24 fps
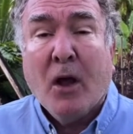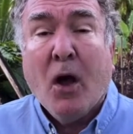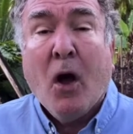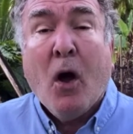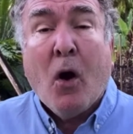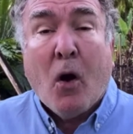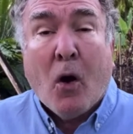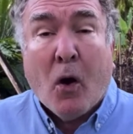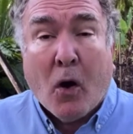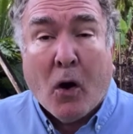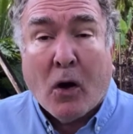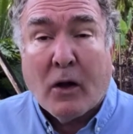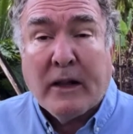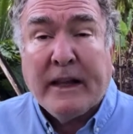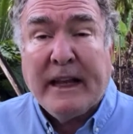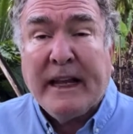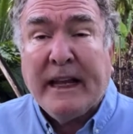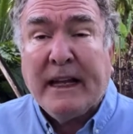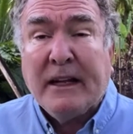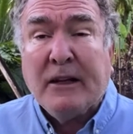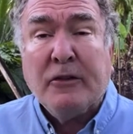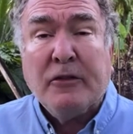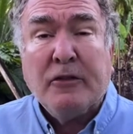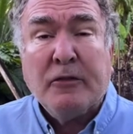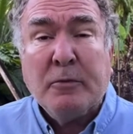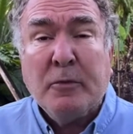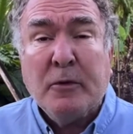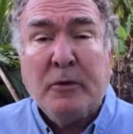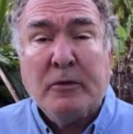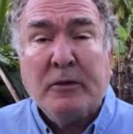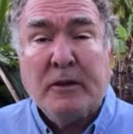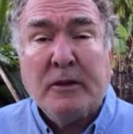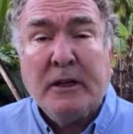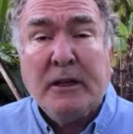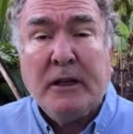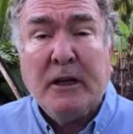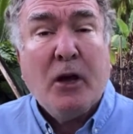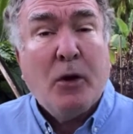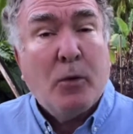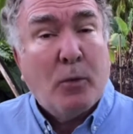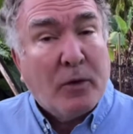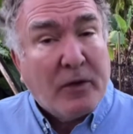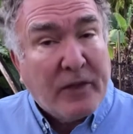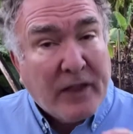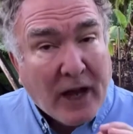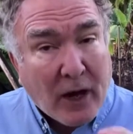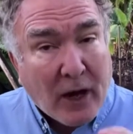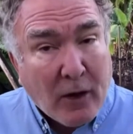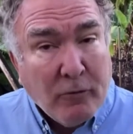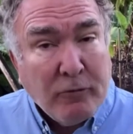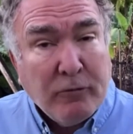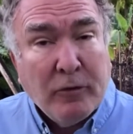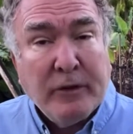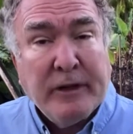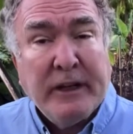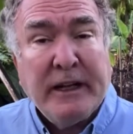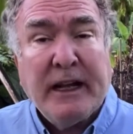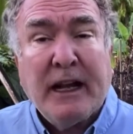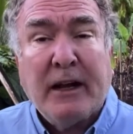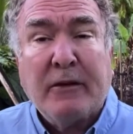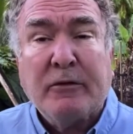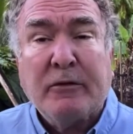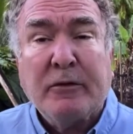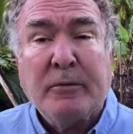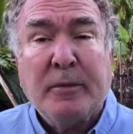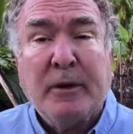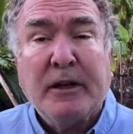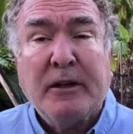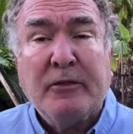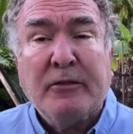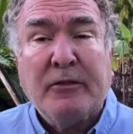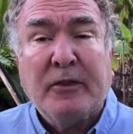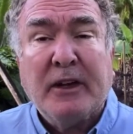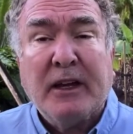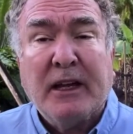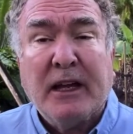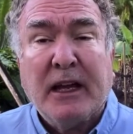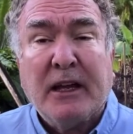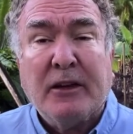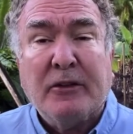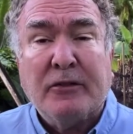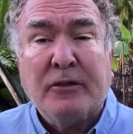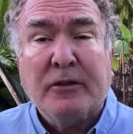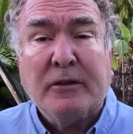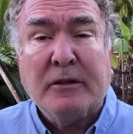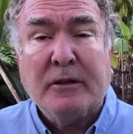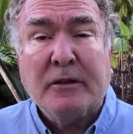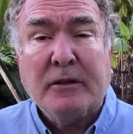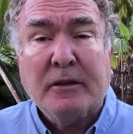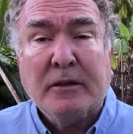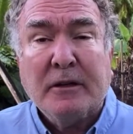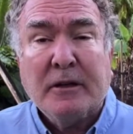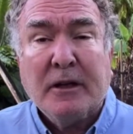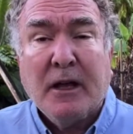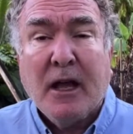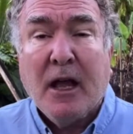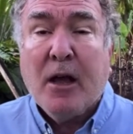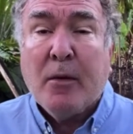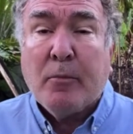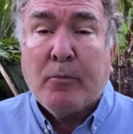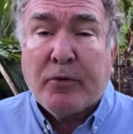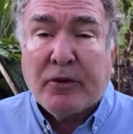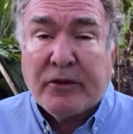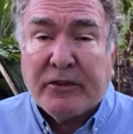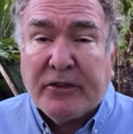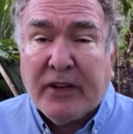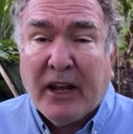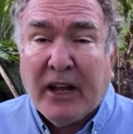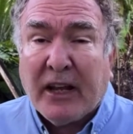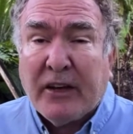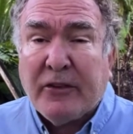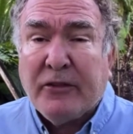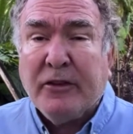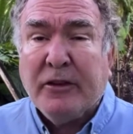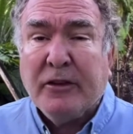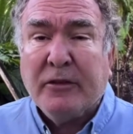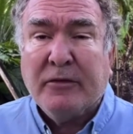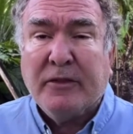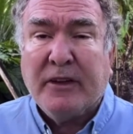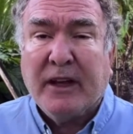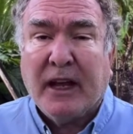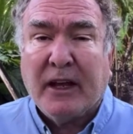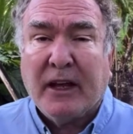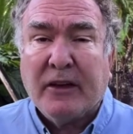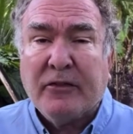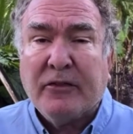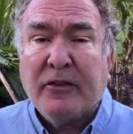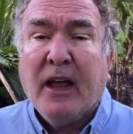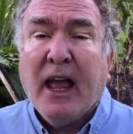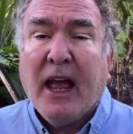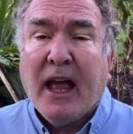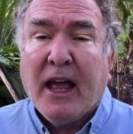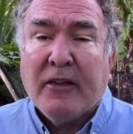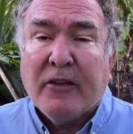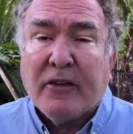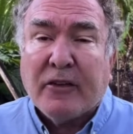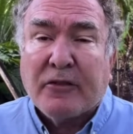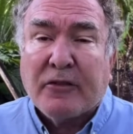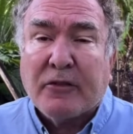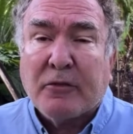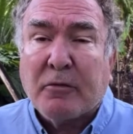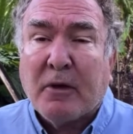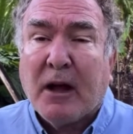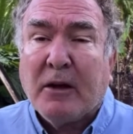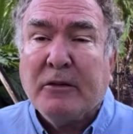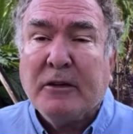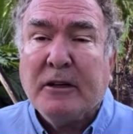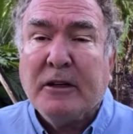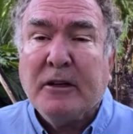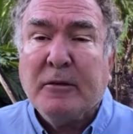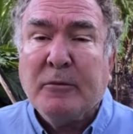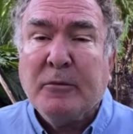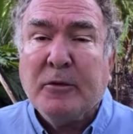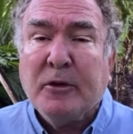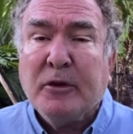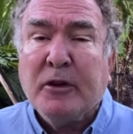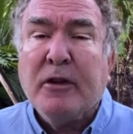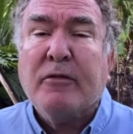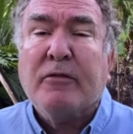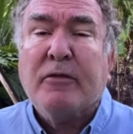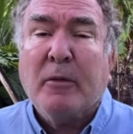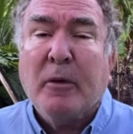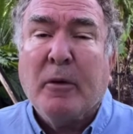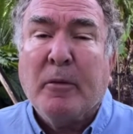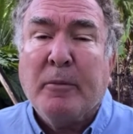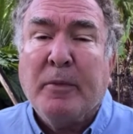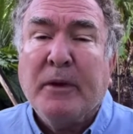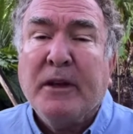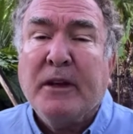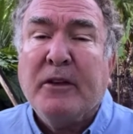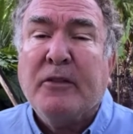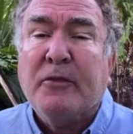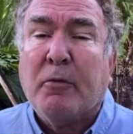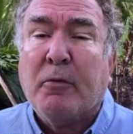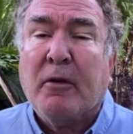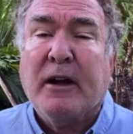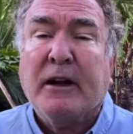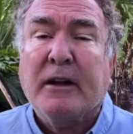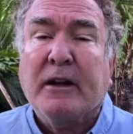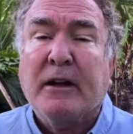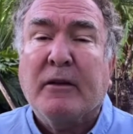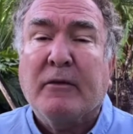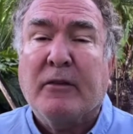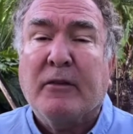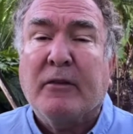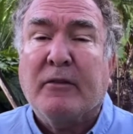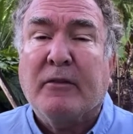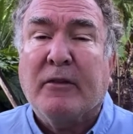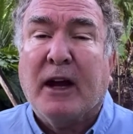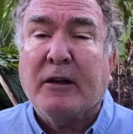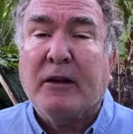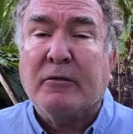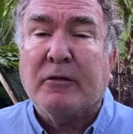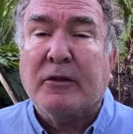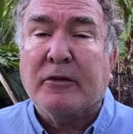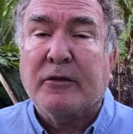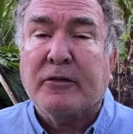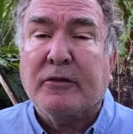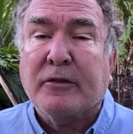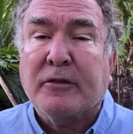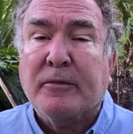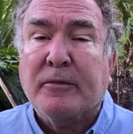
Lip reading: all handled smoothly without ruining everybody's vacation, protection of guests and the surrounding community from a big spread of the virus.